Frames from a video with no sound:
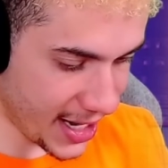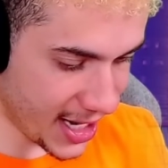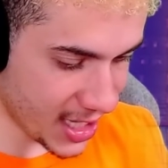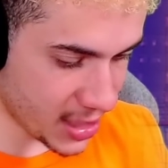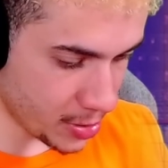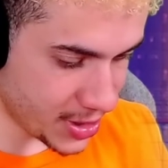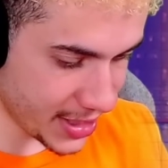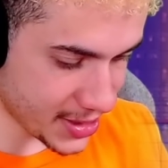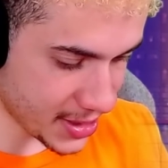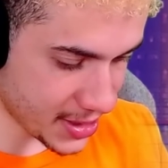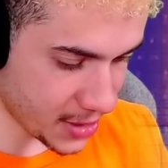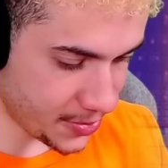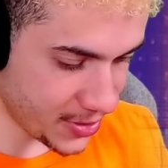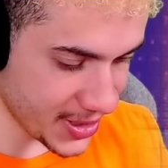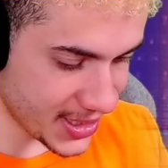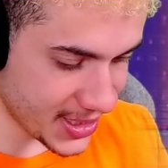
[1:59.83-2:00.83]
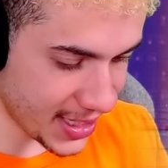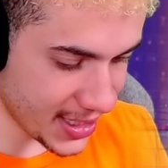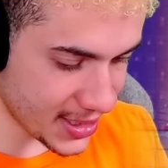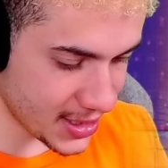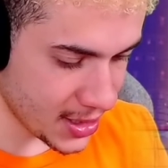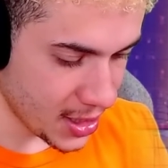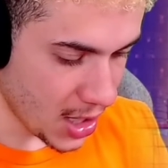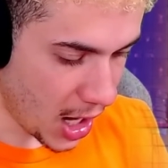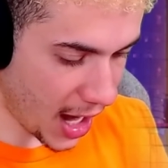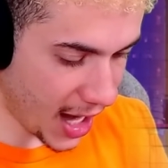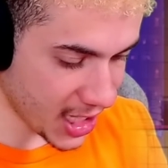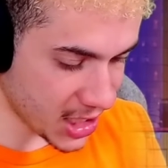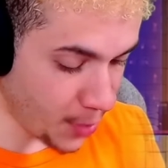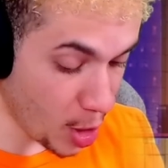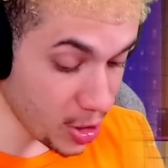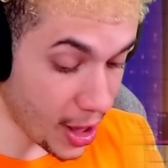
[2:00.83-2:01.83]
X-Bow takes out the princess.
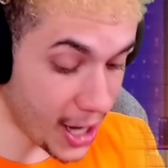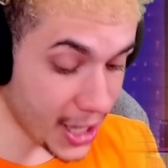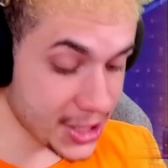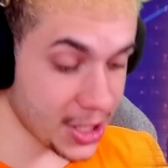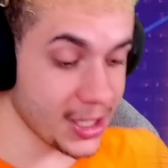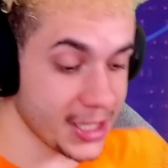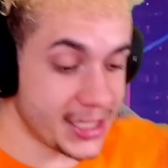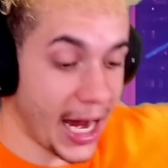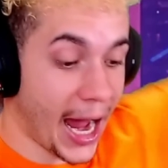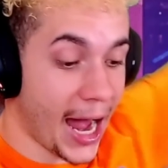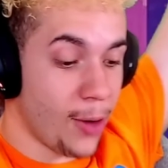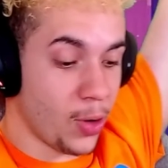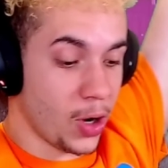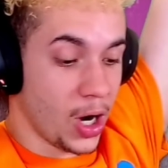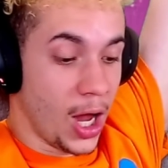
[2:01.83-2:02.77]
X-Bow locks on the tower.